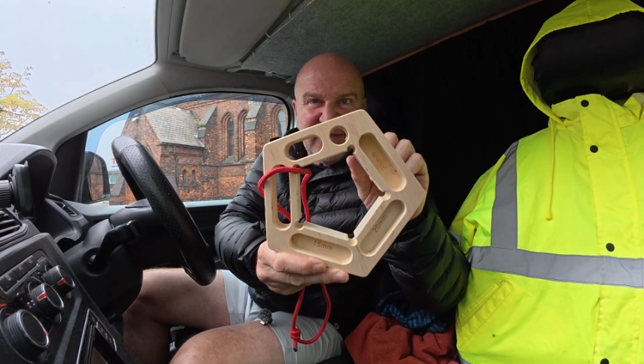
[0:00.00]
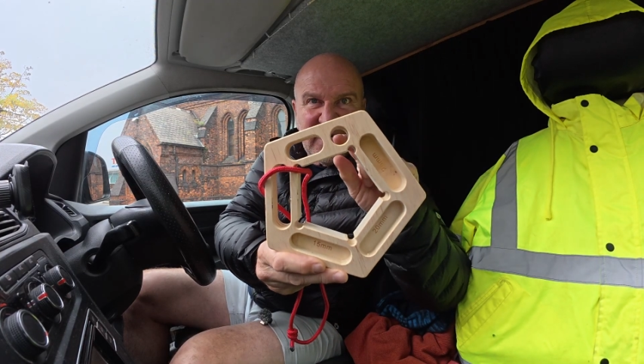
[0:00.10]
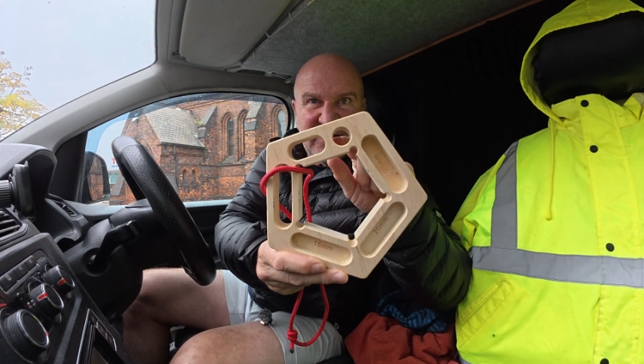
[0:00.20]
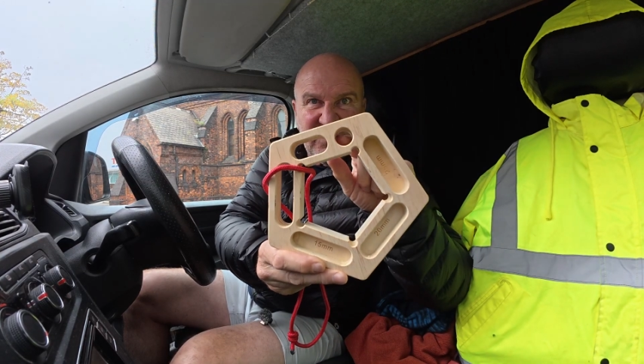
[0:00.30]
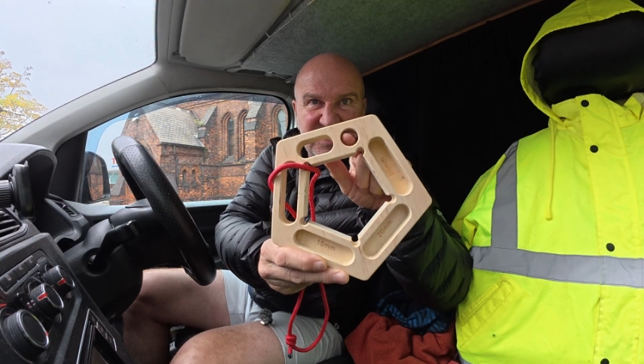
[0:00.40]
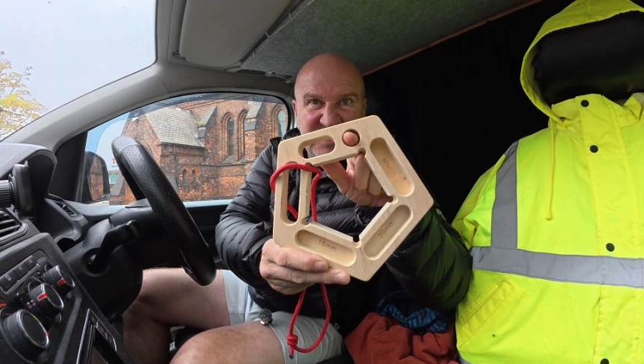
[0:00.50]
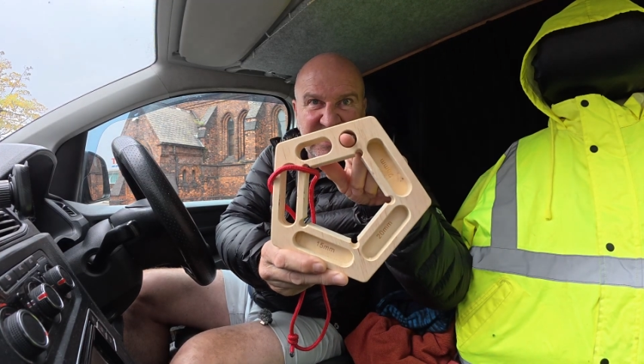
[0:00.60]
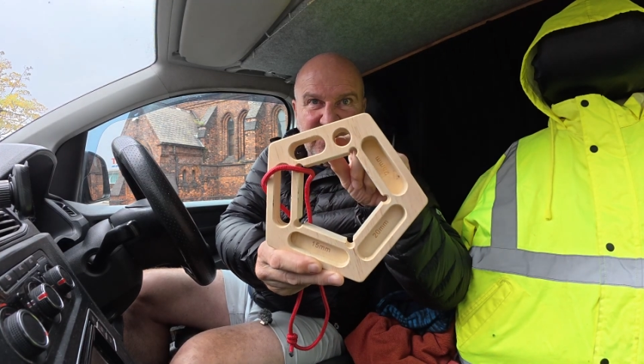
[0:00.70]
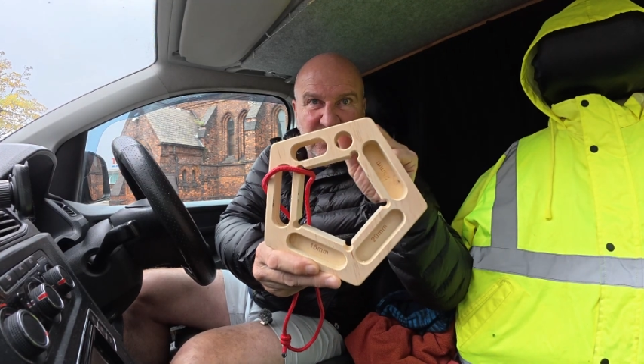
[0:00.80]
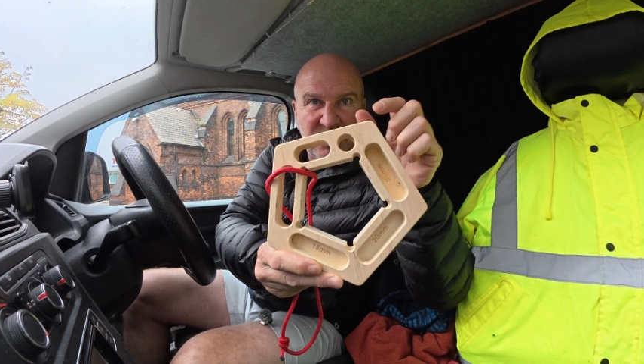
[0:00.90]
and then you've got
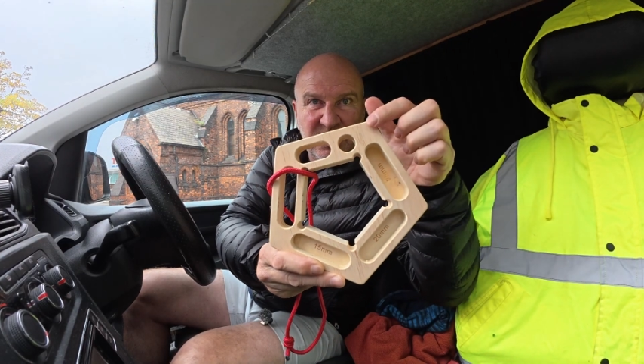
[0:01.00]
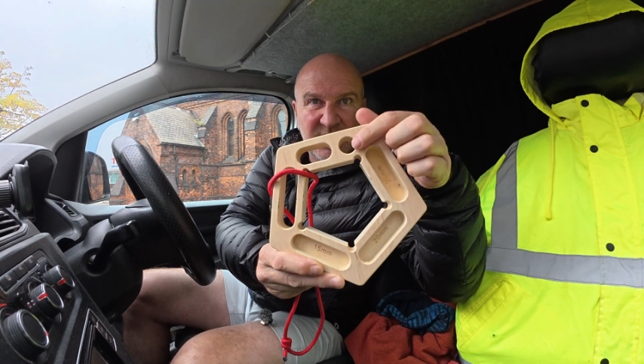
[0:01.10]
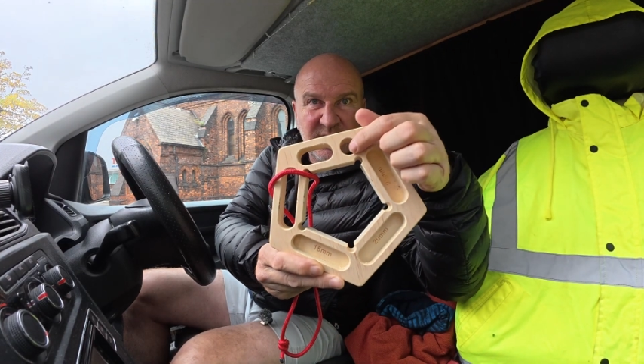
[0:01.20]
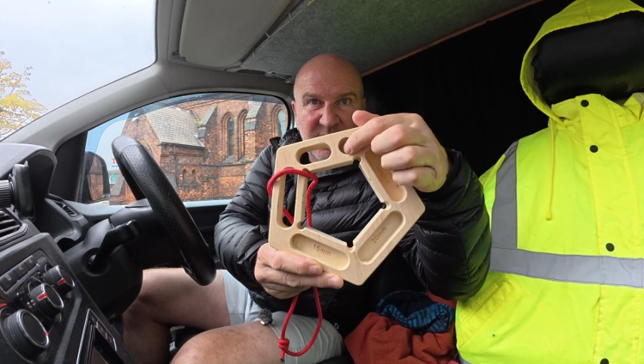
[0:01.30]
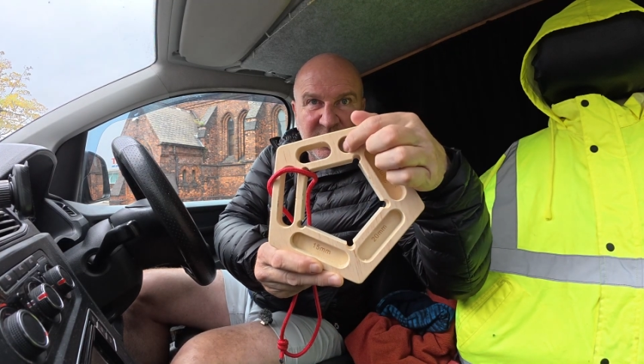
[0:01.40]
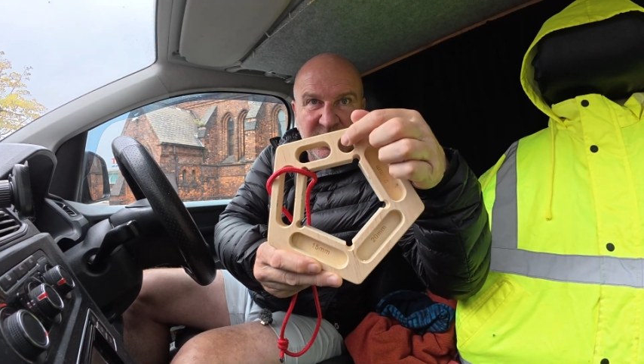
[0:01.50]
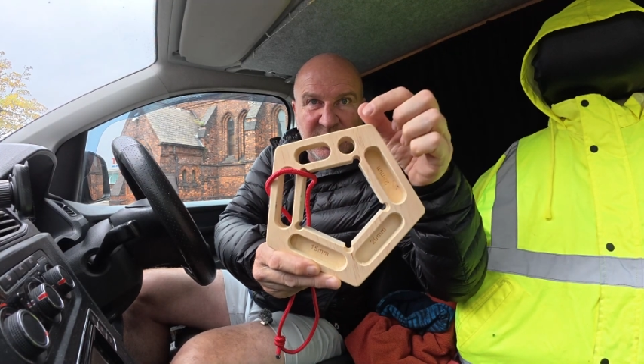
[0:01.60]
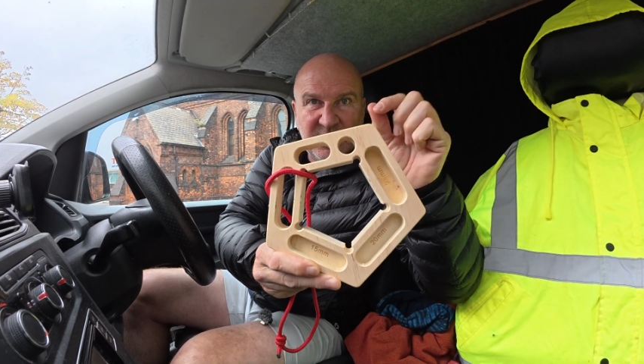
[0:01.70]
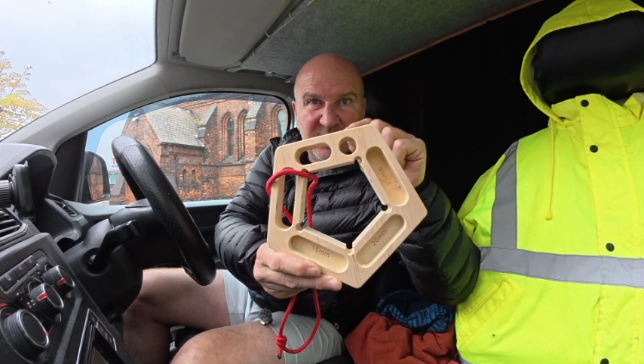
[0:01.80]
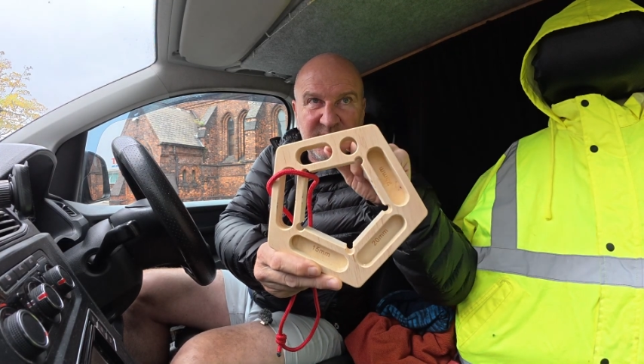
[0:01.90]
single
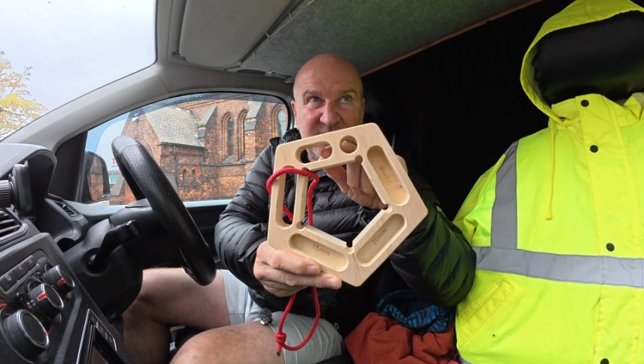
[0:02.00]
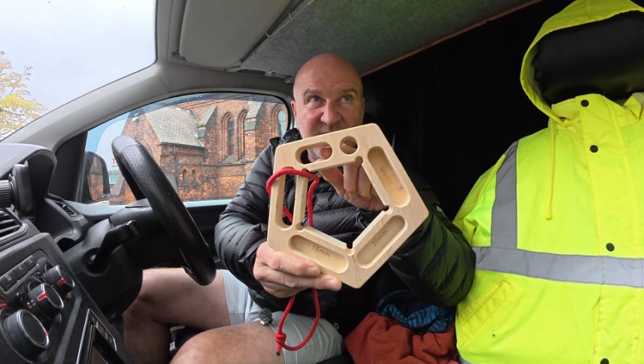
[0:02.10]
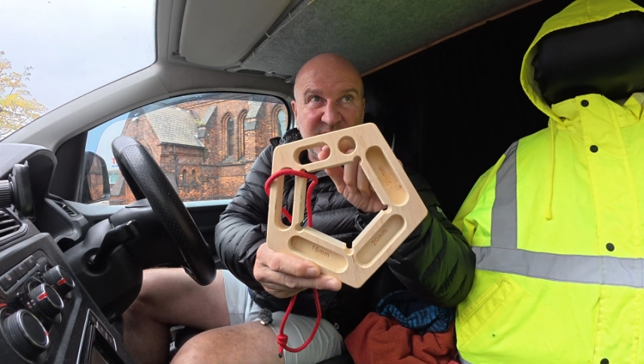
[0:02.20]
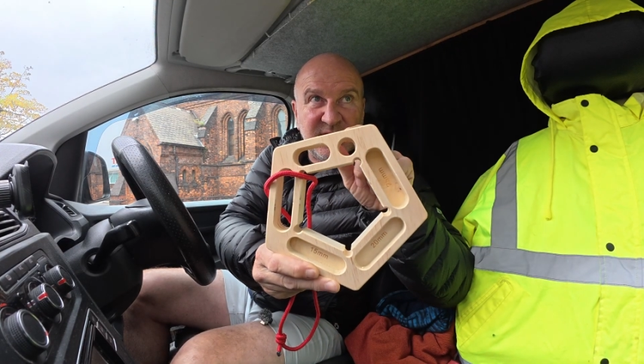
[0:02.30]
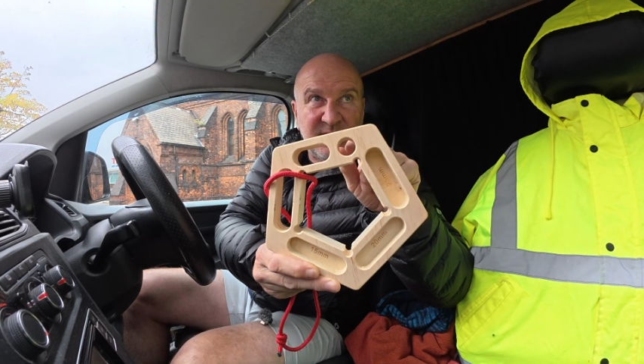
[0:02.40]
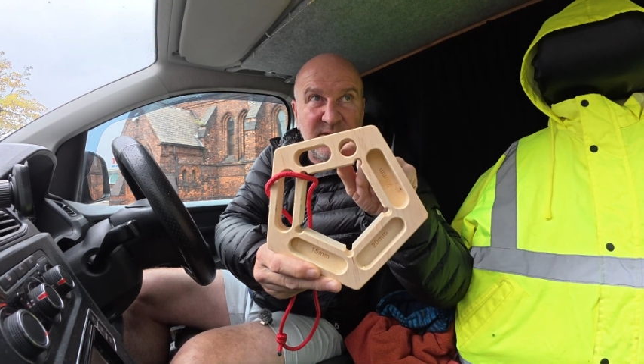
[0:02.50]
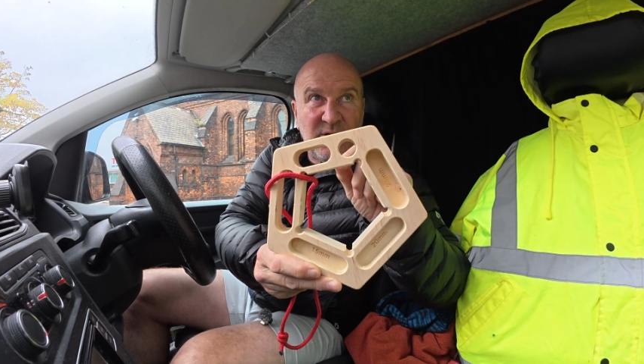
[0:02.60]
digit